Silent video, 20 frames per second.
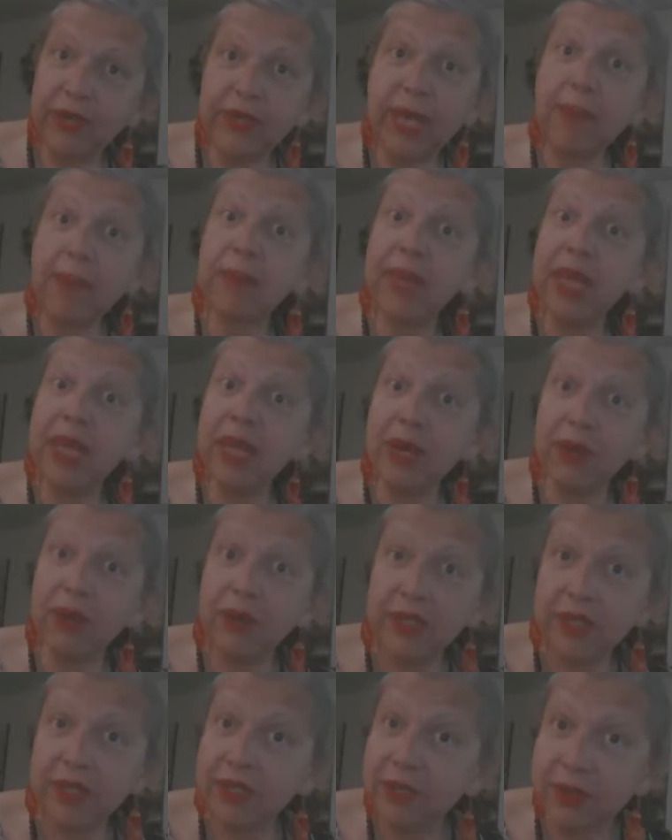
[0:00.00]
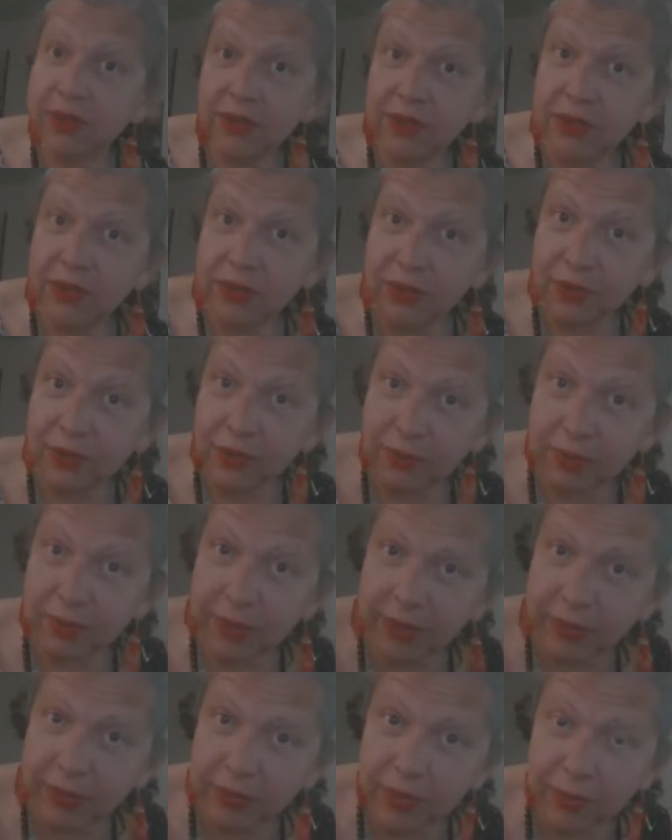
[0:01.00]
They've been going to to to, to
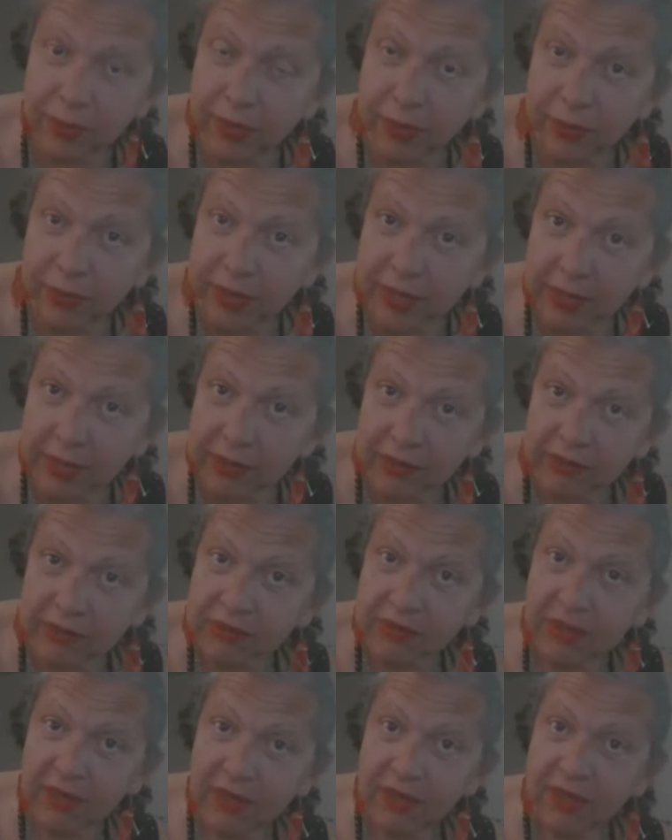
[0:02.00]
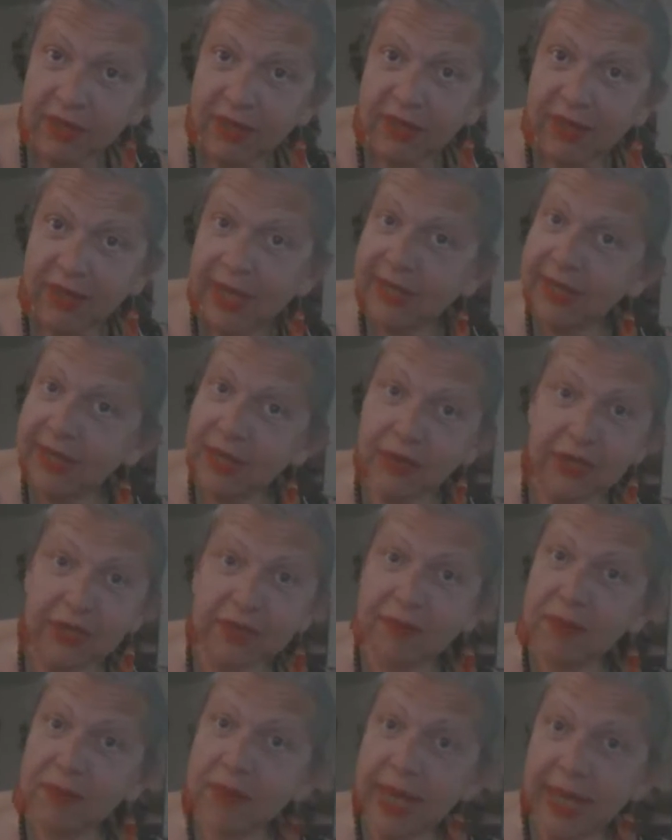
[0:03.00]
Puerto Rico, and they don't
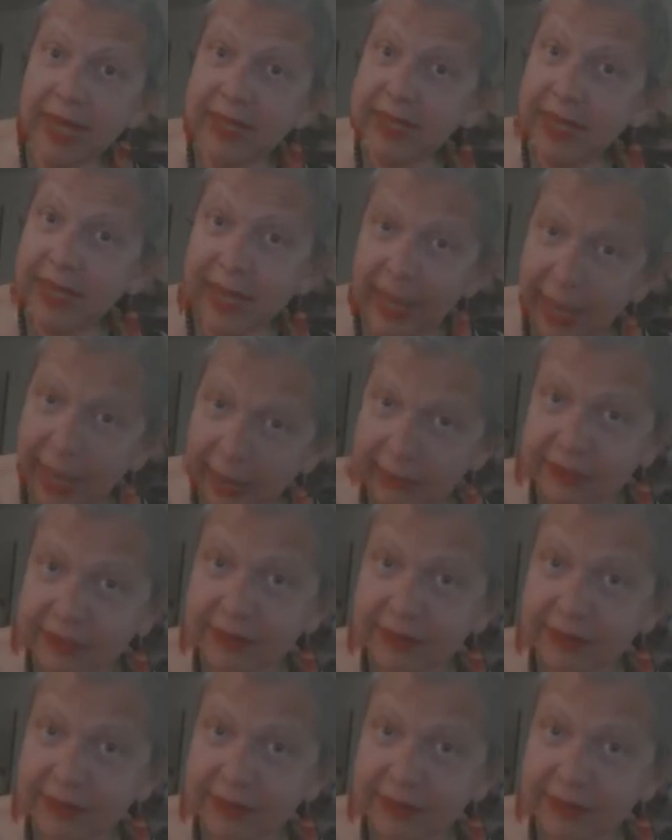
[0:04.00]
even buying the land.